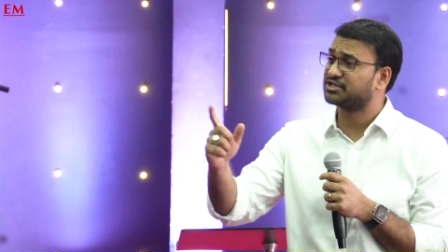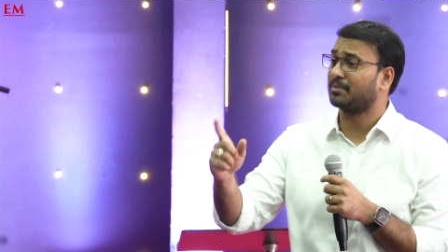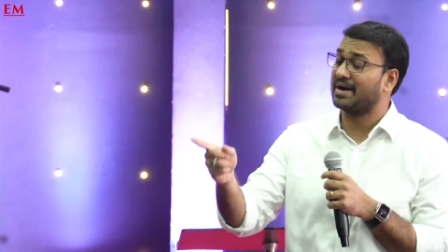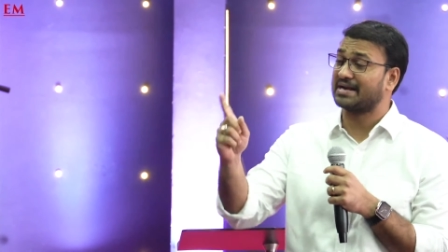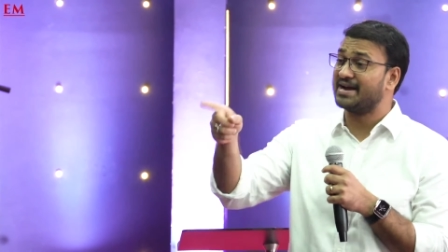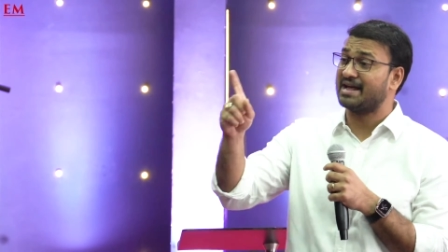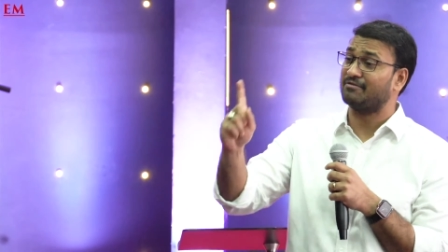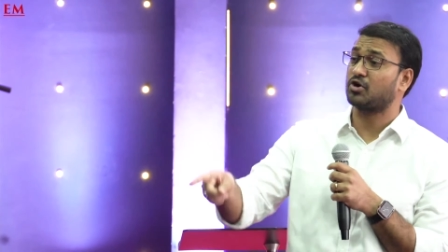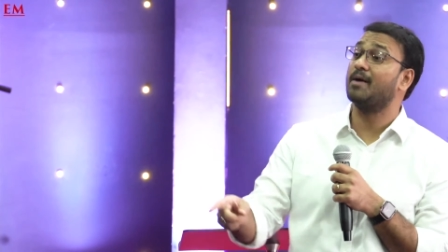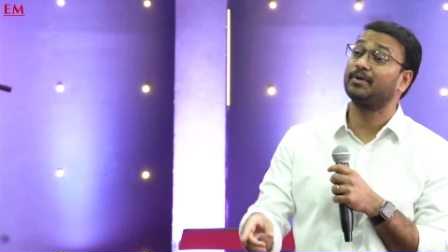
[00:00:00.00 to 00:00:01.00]
but I never
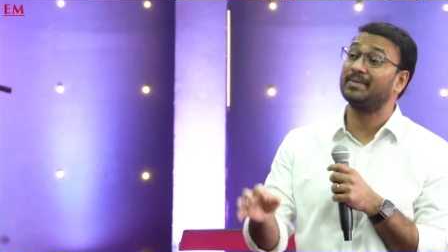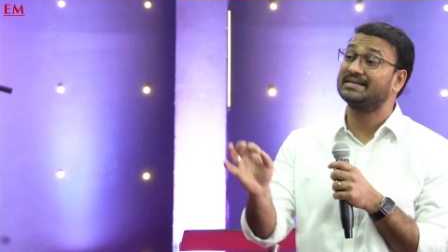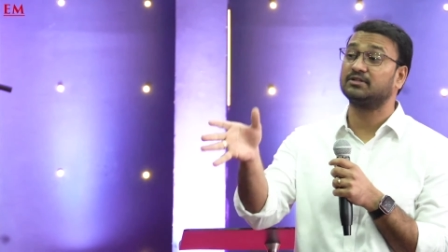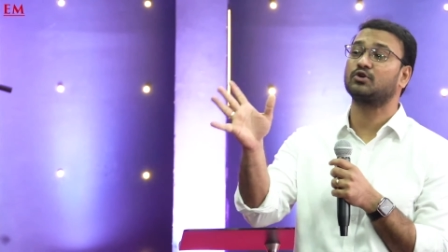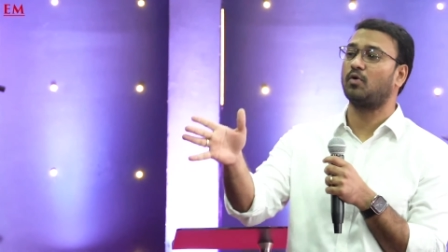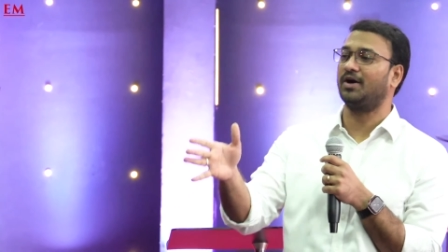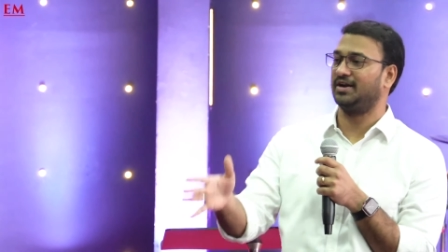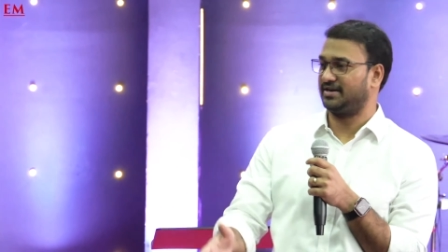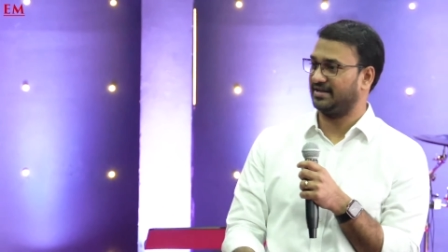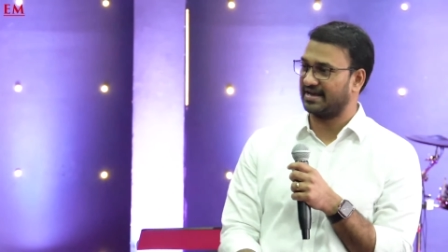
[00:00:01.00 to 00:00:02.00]
compromise on the
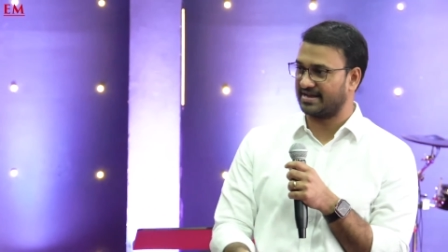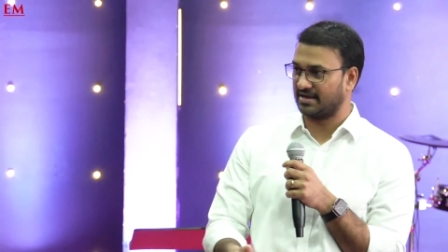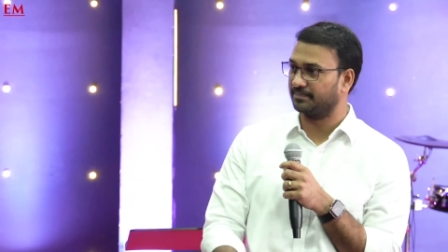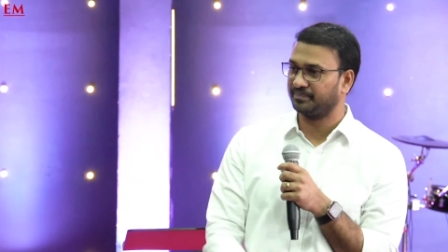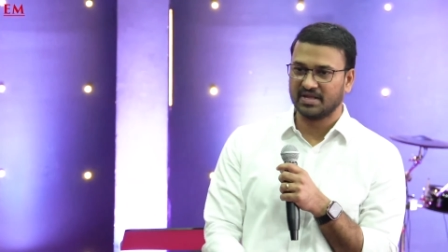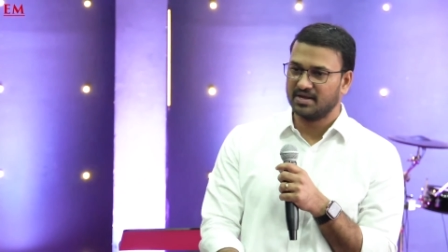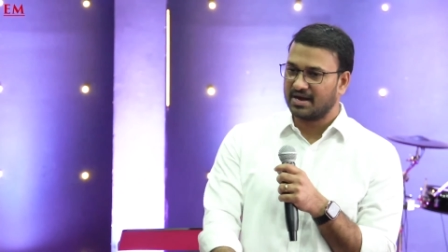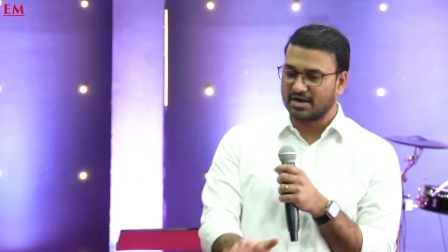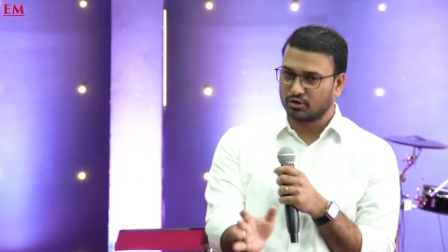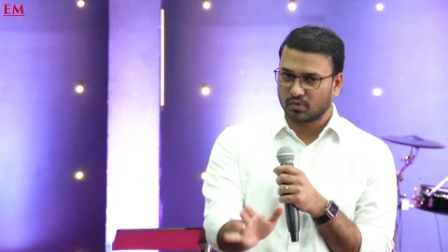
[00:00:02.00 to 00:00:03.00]
quality again.
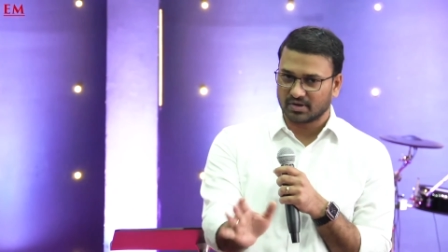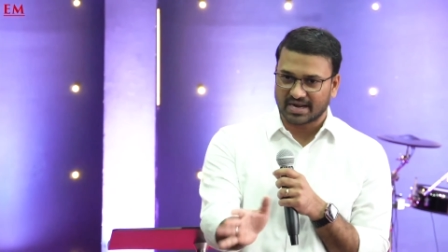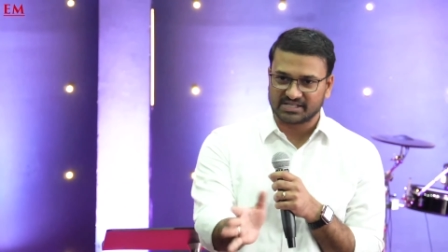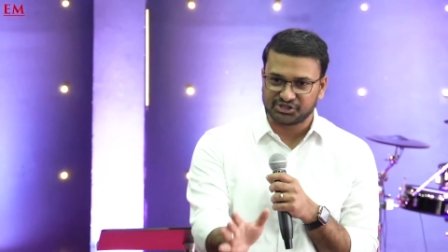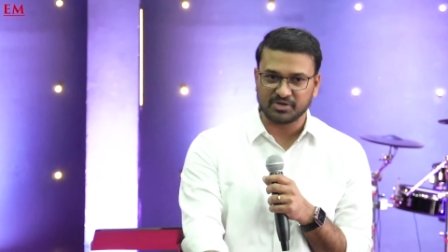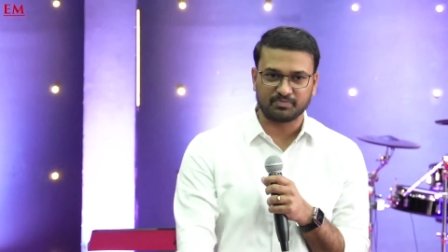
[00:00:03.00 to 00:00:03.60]
I don't like cheap